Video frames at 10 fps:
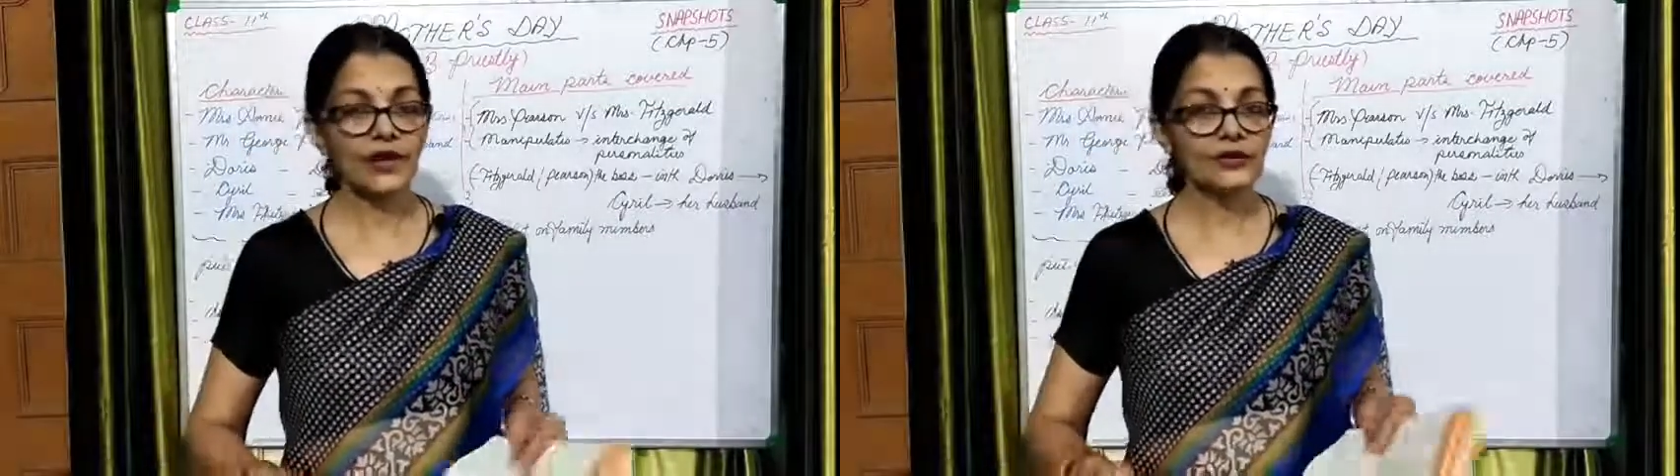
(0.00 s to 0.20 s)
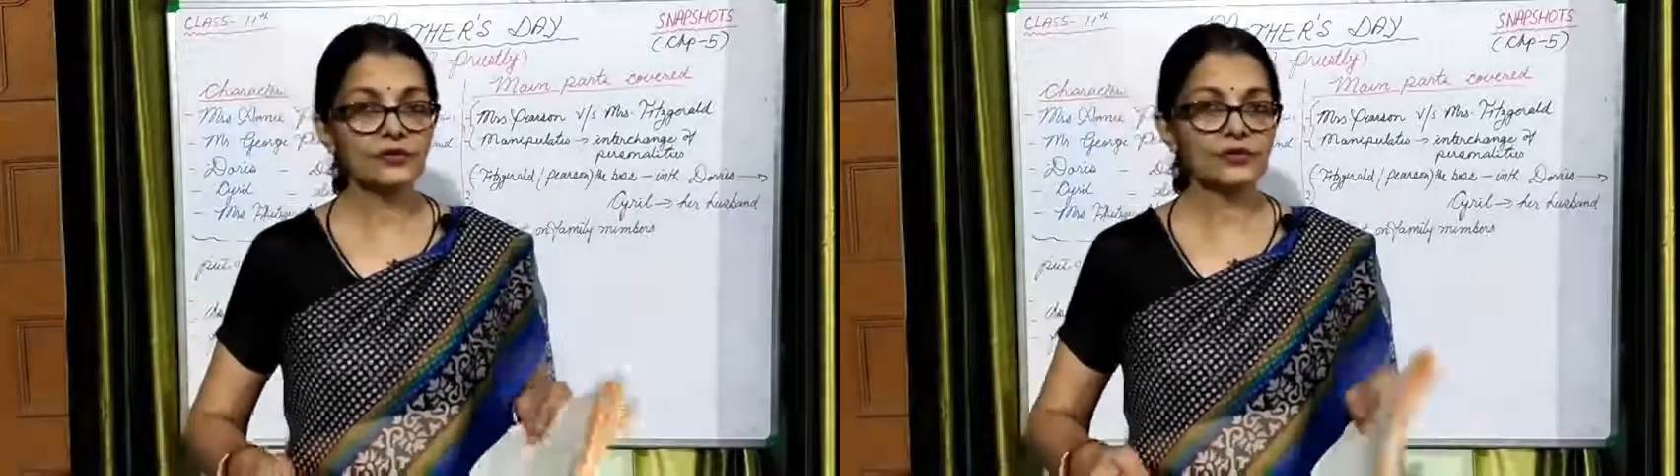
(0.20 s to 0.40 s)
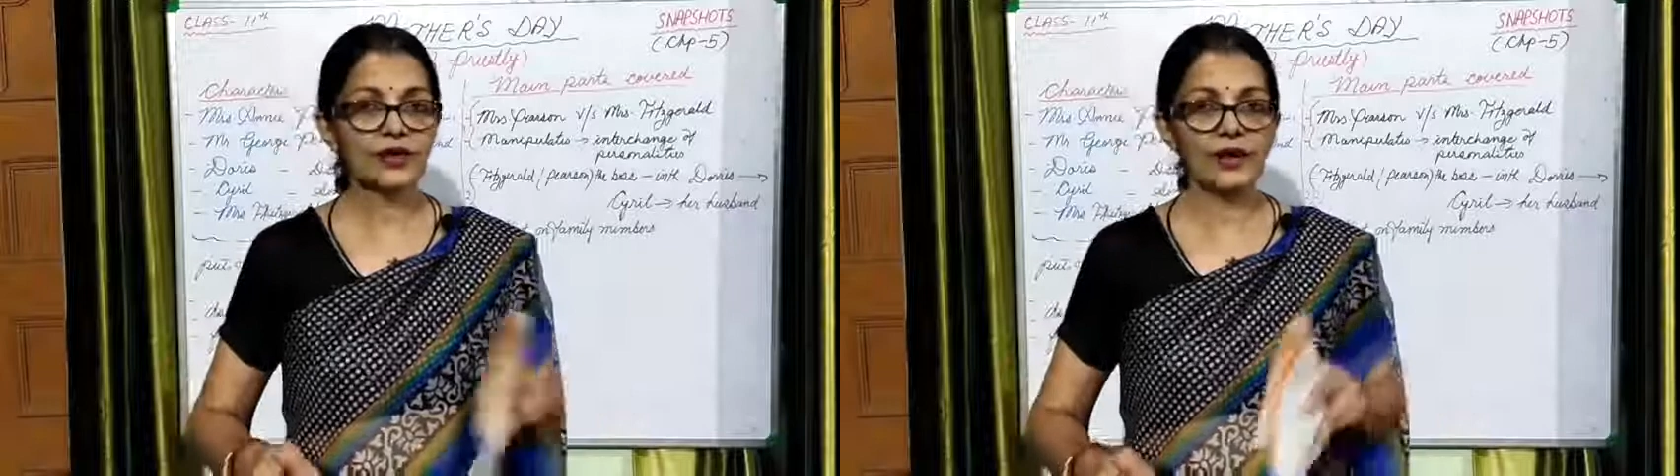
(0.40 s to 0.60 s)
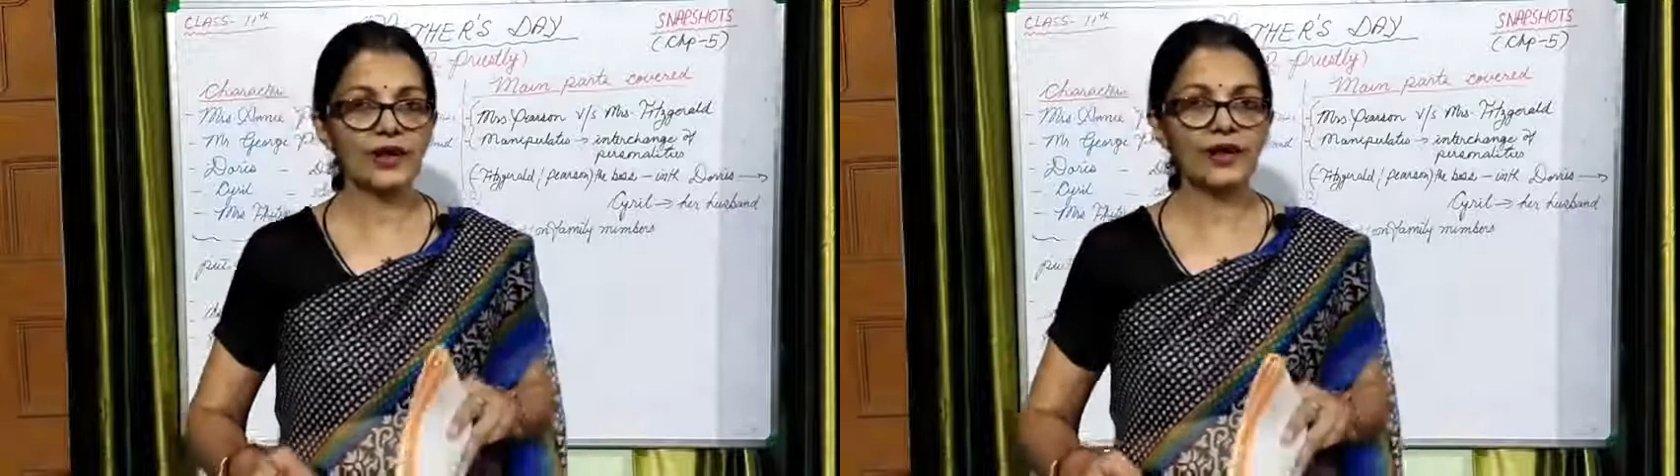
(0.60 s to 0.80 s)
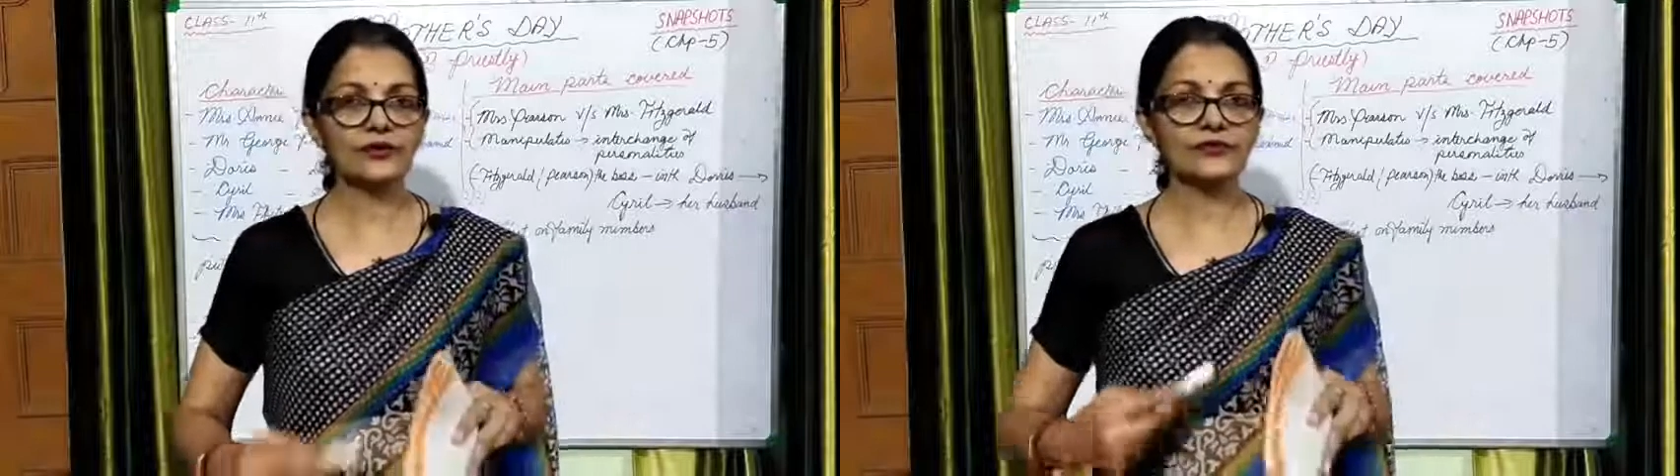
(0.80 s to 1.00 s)
the
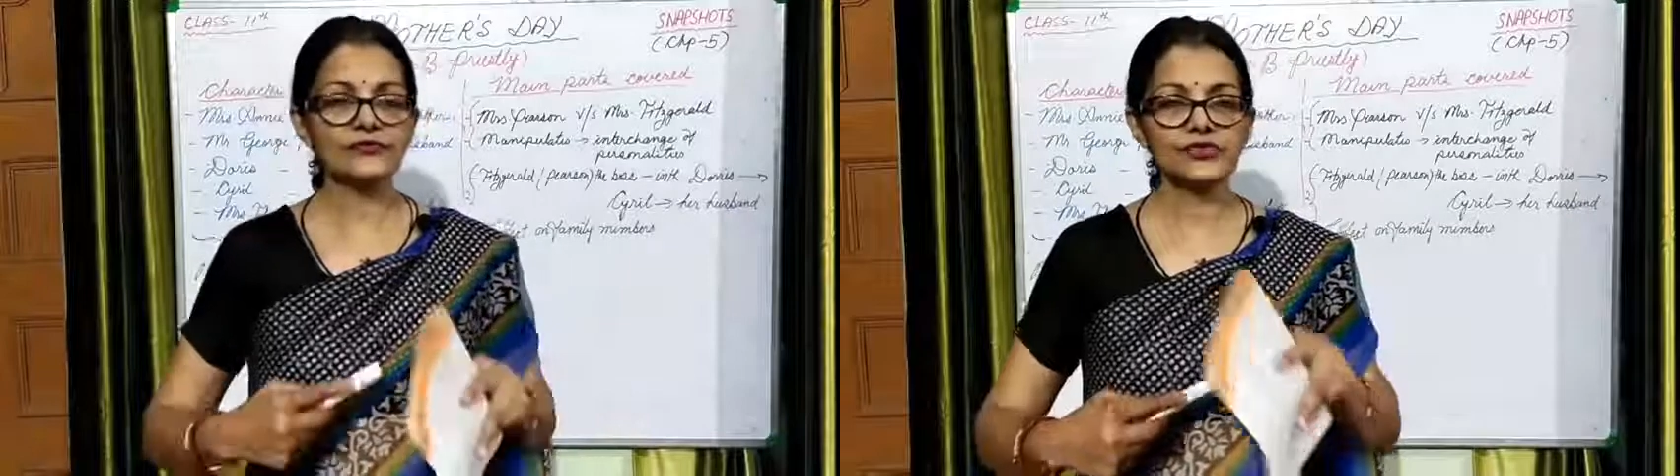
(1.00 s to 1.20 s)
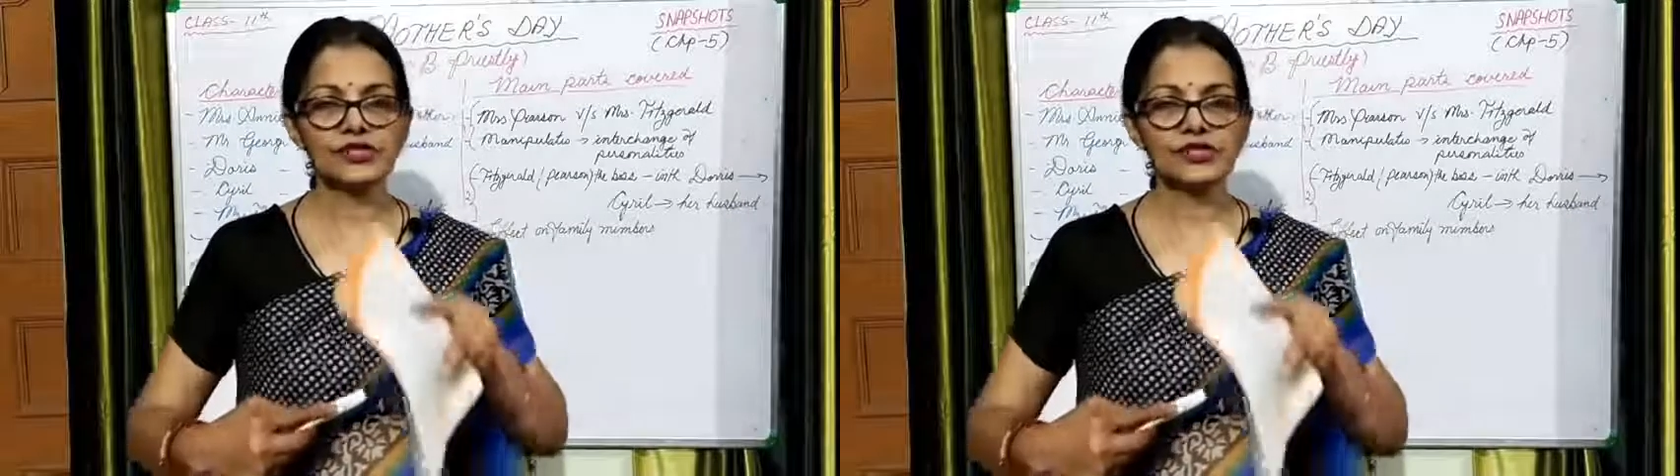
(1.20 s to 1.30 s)
art of